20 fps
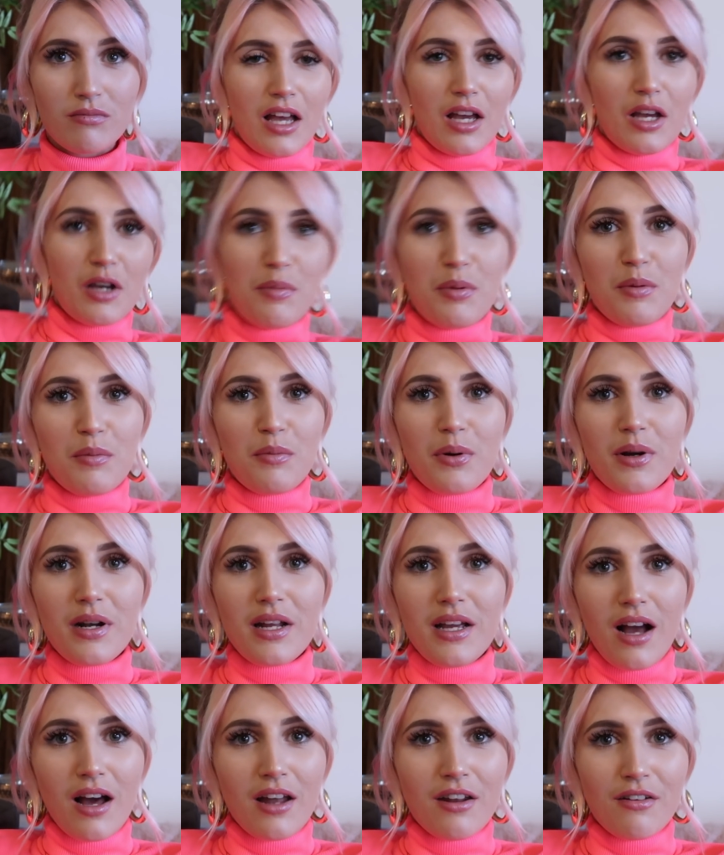It's been
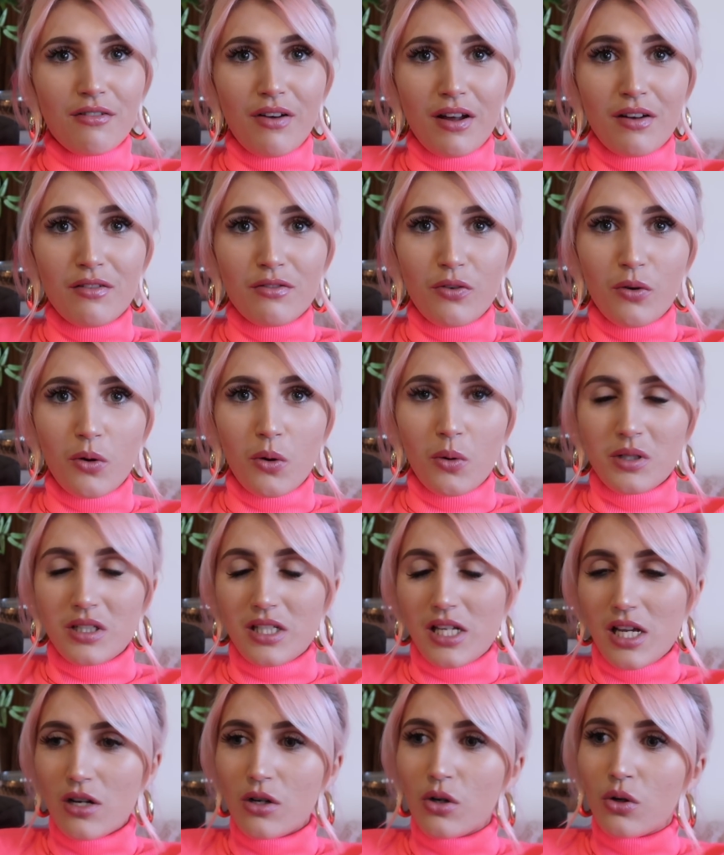pretty uneventful
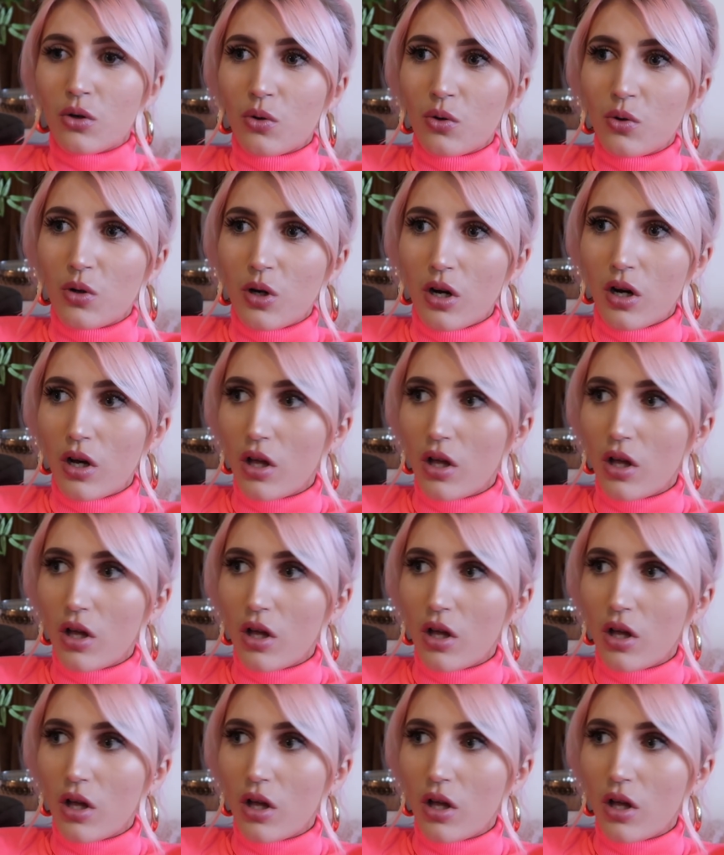until